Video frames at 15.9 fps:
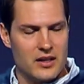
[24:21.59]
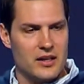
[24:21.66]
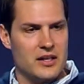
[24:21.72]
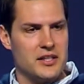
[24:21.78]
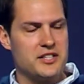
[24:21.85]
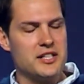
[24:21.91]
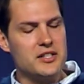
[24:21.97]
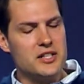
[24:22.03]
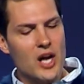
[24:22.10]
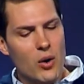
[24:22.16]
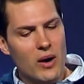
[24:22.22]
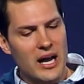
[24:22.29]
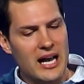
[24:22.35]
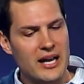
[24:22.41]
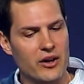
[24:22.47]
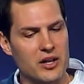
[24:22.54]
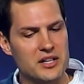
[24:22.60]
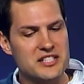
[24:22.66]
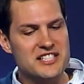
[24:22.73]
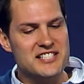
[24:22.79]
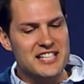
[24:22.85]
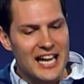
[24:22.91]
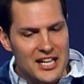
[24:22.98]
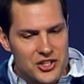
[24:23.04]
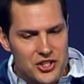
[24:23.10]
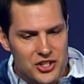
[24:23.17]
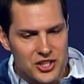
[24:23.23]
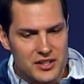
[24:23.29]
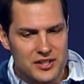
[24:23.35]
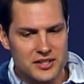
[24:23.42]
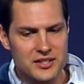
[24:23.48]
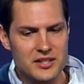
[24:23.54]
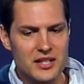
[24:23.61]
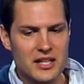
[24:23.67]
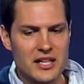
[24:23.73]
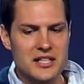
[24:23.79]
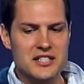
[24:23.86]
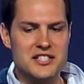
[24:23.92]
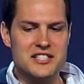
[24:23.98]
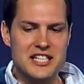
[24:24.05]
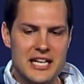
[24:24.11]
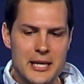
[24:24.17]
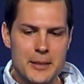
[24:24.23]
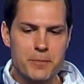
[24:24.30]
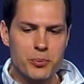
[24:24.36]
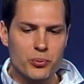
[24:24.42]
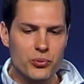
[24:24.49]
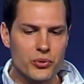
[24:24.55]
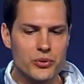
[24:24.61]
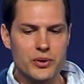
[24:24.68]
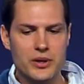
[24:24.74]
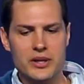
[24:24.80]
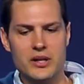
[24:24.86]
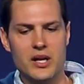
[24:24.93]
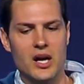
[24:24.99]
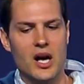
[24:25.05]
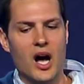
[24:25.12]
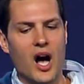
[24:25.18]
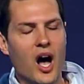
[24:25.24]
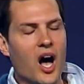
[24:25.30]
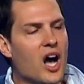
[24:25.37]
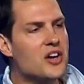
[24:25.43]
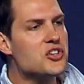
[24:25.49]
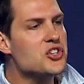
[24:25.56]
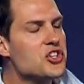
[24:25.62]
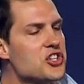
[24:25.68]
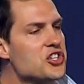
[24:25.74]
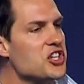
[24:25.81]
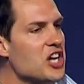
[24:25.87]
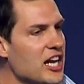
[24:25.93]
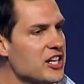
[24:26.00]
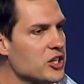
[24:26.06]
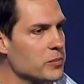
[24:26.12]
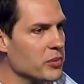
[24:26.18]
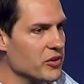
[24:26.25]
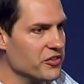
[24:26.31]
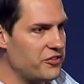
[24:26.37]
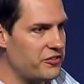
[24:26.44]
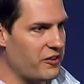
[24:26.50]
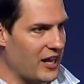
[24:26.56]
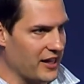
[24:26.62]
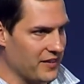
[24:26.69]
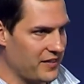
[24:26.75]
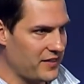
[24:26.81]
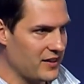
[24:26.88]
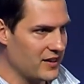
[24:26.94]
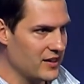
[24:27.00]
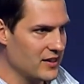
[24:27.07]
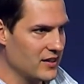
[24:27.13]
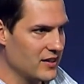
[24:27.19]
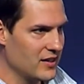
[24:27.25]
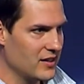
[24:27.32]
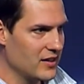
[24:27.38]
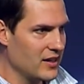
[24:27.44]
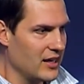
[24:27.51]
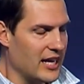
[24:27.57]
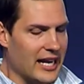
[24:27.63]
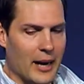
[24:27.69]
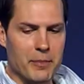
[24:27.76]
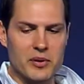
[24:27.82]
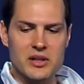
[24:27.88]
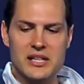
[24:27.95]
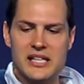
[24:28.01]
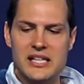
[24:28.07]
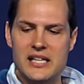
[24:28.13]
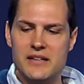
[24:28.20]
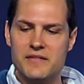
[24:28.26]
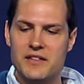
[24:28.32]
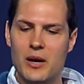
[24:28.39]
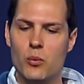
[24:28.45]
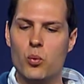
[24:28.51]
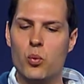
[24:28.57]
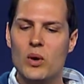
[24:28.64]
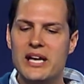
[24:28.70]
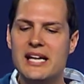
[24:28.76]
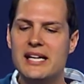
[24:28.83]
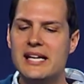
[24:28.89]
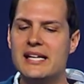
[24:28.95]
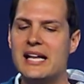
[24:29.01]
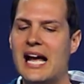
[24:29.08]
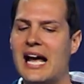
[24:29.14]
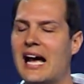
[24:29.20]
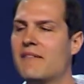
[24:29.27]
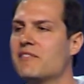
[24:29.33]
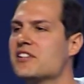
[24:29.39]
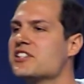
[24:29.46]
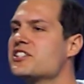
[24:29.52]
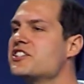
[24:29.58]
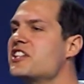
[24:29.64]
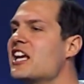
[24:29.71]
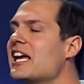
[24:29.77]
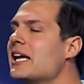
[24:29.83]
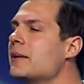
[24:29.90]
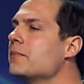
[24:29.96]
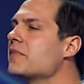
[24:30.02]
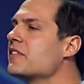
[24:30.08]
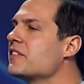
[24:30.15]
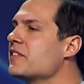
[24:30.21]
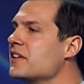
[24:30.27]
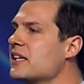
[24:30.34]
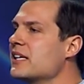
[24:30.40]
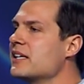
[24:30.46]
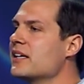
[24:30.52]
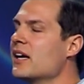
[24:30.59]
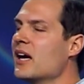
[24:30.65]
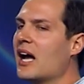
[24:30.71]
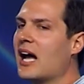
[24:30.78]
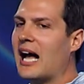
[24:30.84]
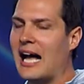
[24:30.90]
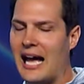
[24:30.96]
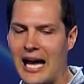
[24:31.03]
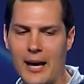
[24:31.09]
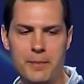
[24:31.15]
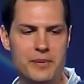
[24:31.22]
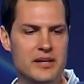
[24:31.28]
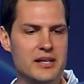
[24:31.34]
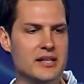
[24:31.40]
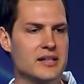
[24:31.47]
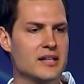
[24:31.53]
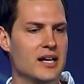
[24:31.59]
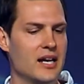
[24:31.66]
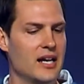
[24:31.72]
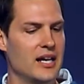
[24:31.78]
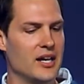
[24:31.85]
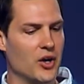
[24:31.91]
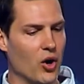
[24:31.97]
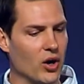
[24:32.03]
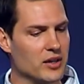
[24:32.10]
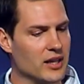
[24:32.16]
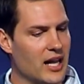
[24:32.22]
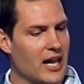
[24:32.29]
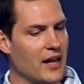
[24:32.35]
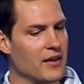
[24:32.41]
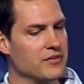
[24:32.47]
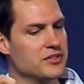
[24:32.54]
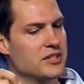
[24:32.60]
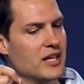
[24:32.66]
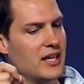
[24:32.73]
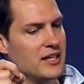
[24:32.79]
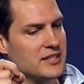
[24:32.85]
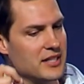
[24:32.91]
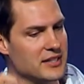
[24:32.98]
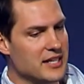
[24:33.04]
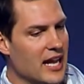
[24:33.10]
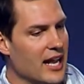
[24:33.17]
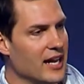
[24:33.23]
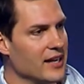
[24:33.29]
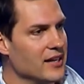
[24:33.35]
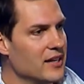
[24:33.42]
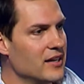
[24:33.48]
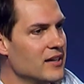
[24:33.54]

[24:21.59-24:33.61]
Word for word: You see, Noah had audacious, deep-rooted, unshakable faith. And I believe that we need to have the same thing happening in our lives today.